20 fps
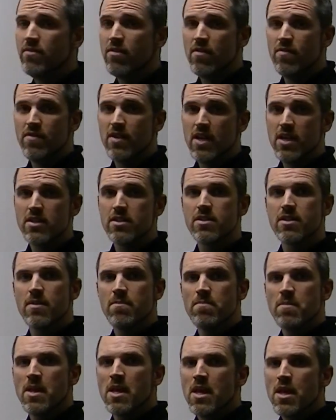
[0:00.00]
of this.
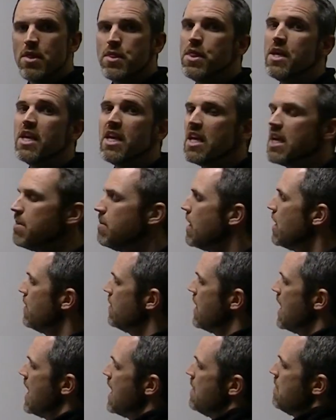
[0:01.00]
Thinking about
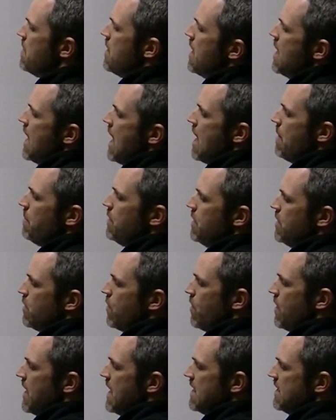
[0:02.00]
that, I'm going to
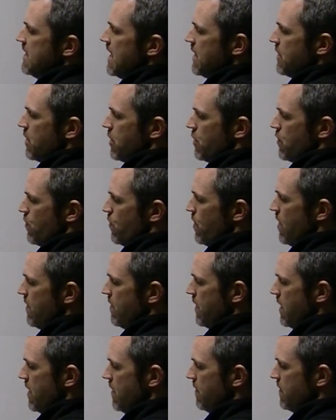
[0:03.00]
go ahead and take the
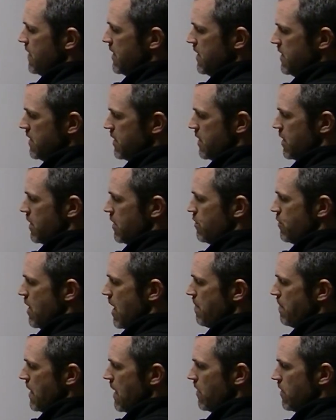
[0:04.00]
derivative. This is going to
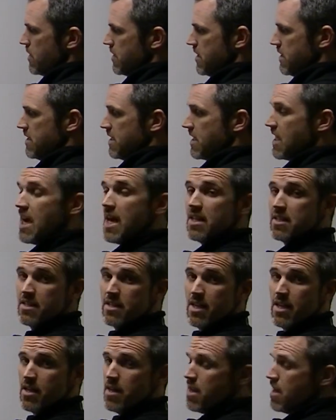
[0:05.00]
drop out because it's a
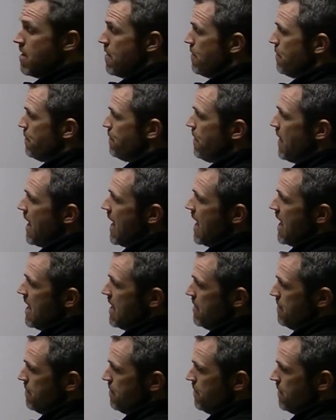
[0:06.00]
constant.
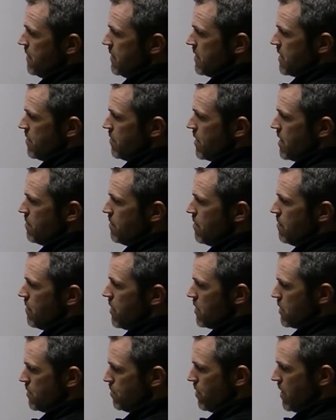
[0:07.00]
5 is going to become a
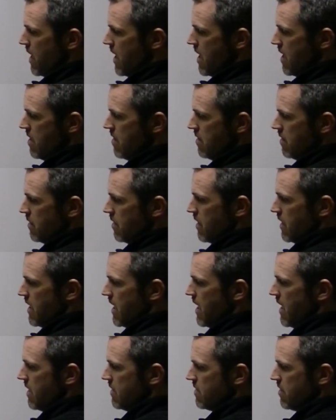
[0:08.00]
multiplier, going to
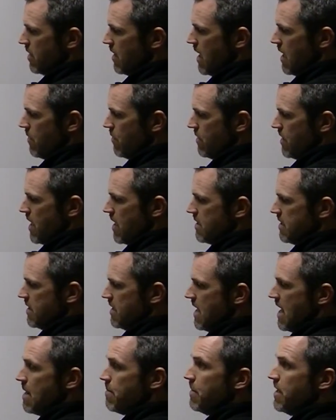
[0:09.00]
cancel out with that
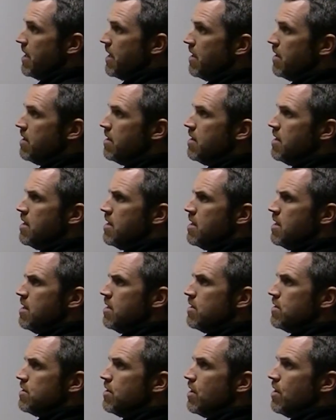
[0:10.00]
denominator.
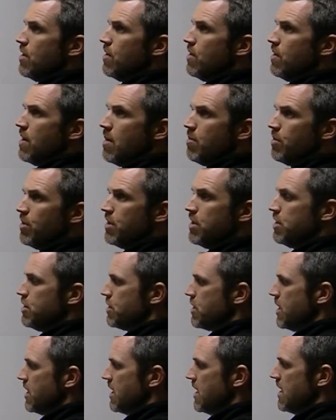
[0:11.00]
So I'm really just
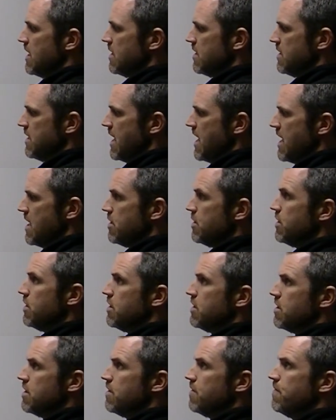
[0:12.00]
going to get tangent
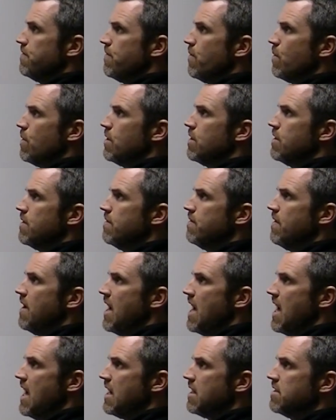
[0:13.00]
to the fourth of
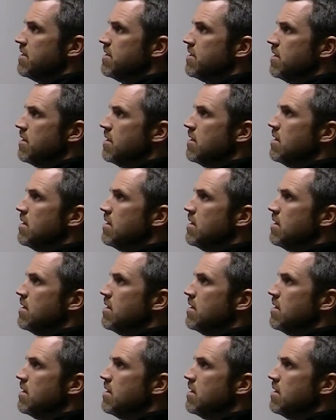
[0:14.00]
x.